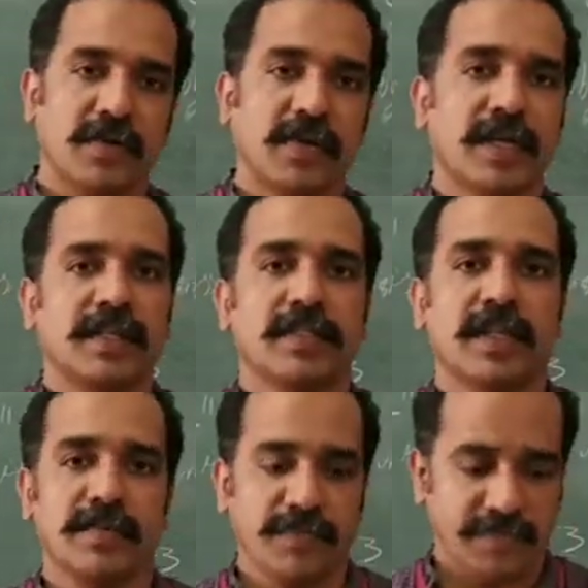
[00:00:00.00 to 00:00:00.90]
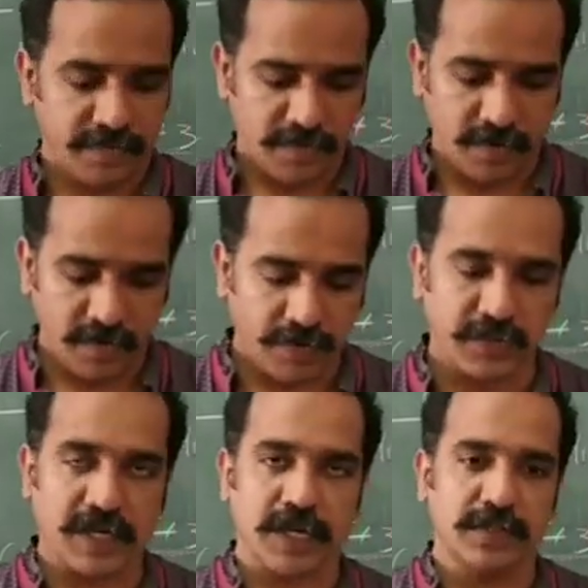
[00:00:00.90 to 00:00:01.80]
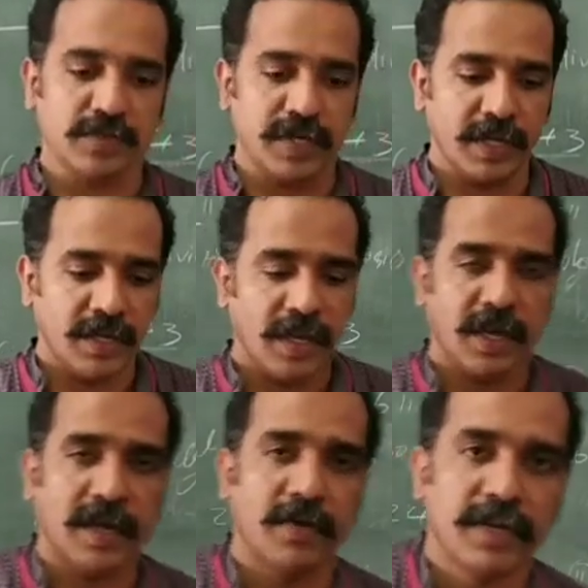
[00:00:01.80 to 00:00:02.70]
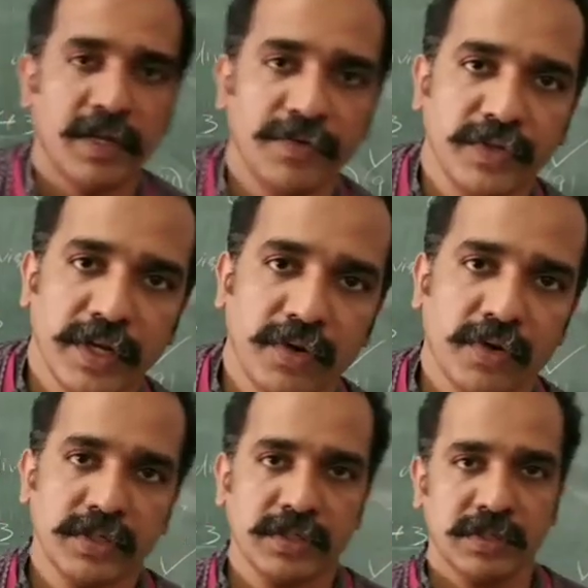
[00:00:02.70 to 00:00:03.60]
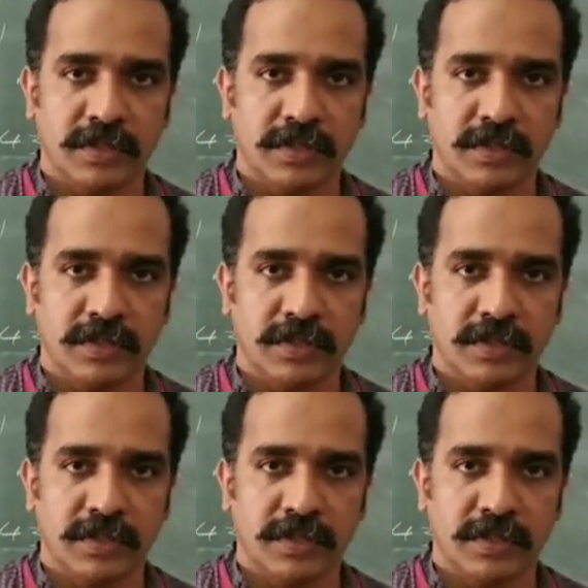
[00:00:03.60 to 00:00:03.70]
Okay, that's all for the class today, and I will give you the note